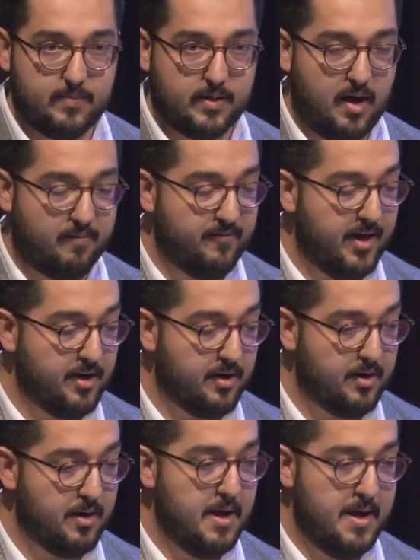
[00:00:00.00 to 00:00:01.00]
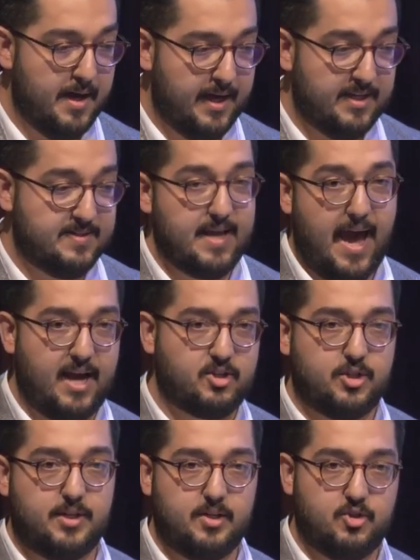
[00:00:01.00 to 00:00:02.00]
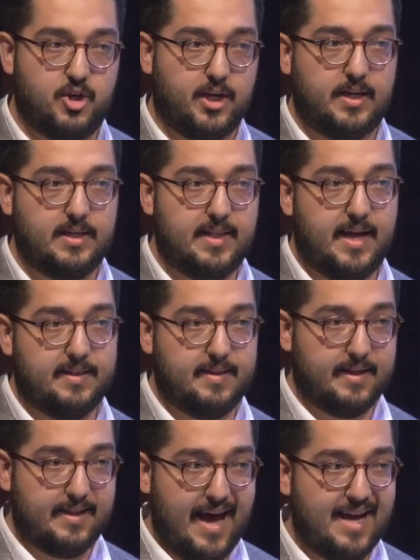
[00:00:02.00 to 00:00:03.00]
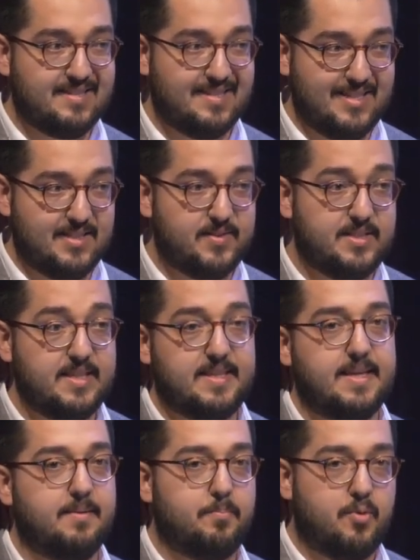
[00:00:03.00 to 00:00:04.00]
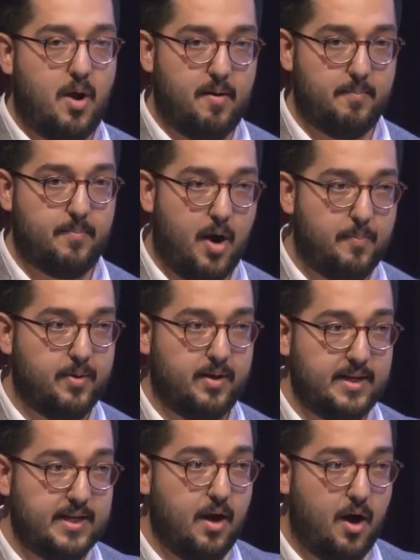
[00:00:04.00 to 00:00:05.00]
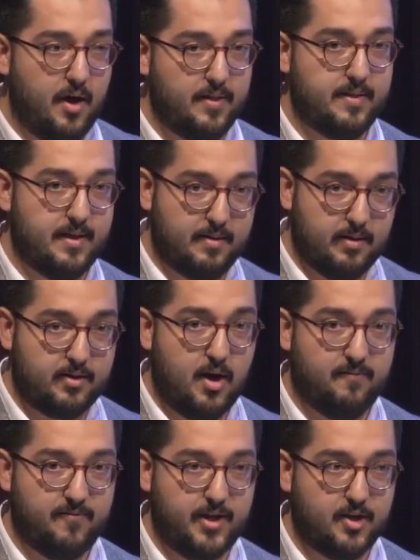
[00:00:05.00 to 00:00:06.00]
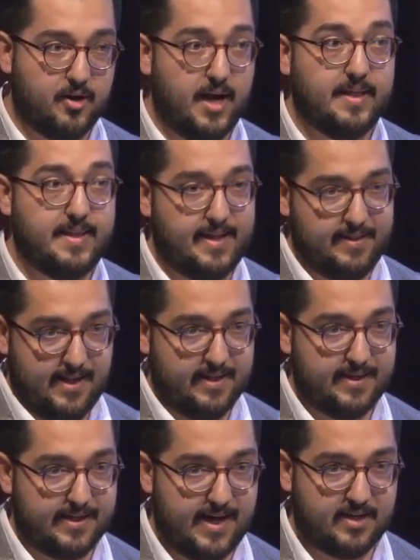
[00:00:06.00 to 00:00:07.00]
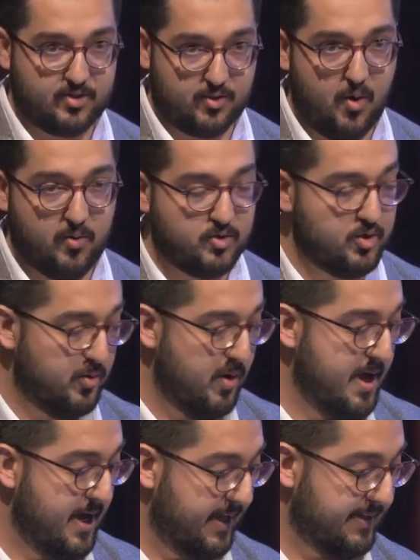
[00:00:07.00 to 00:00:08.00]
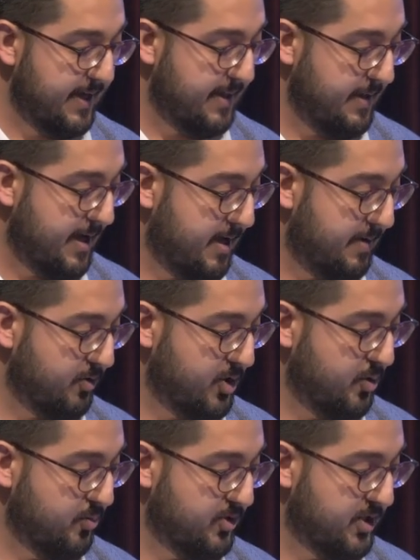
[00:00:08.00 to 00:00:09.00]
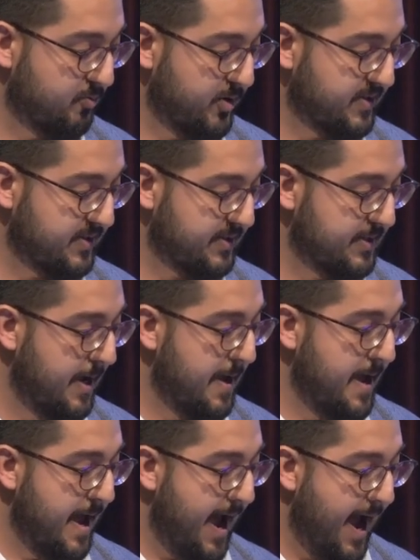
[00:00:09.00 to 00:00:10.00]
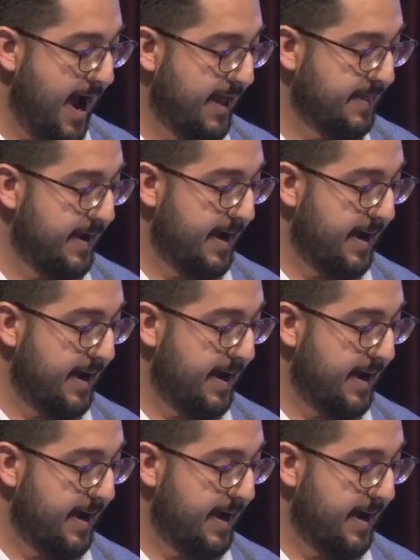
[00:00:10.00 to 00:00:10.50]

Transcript: conveyor, it's actually checking that the glass is sitting properly on the conveyor and then let the glass go, so it can reduce the risks. And